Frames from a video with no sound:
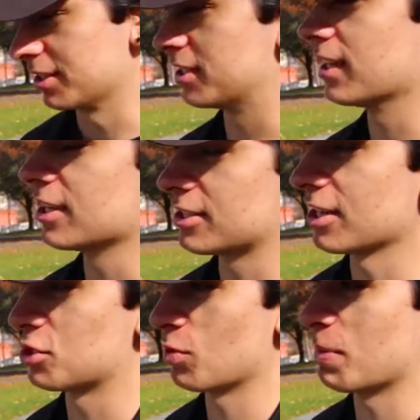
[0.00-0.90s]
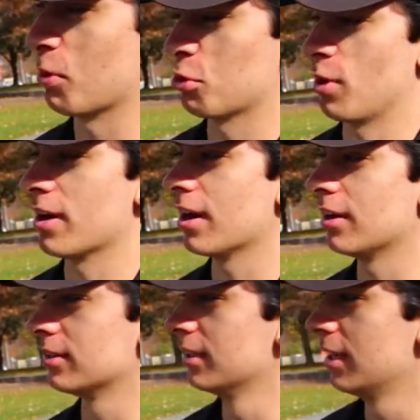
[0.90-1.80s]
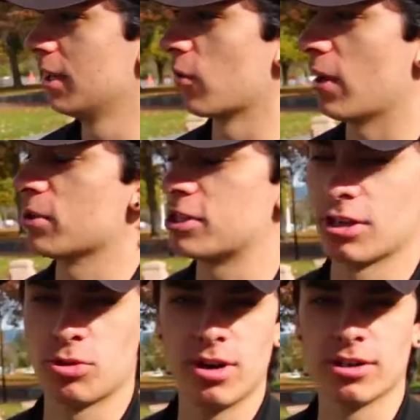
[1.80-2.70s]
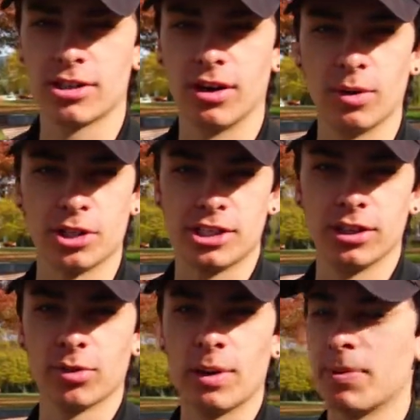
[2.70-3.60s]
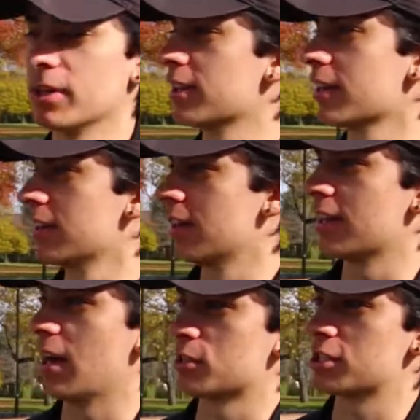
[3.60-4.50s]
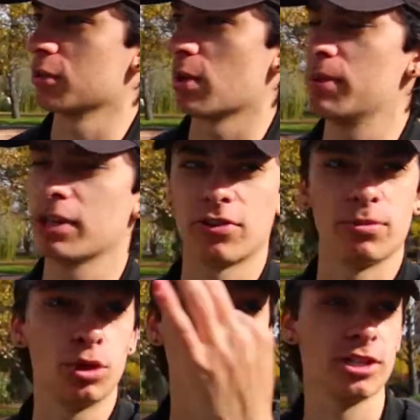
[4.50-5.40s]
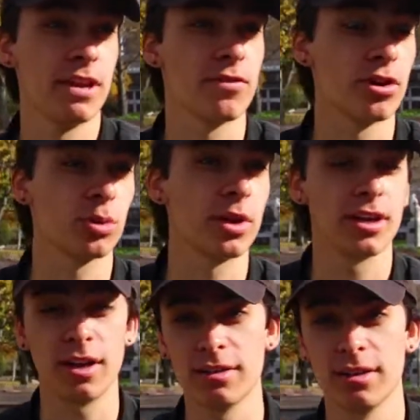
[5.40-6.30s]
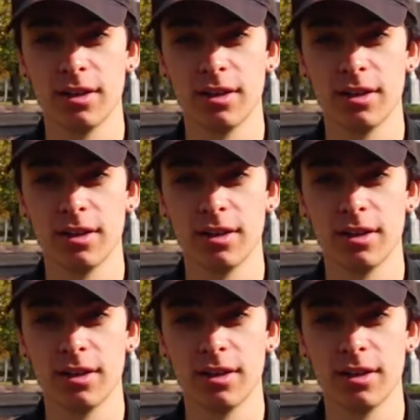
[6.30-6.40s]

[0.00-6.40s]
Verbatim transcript: The city is on its rebirth right now. When I was here three years ago it was still rebuilding and now it's still rebuilding from 2011 earthquake, yeah?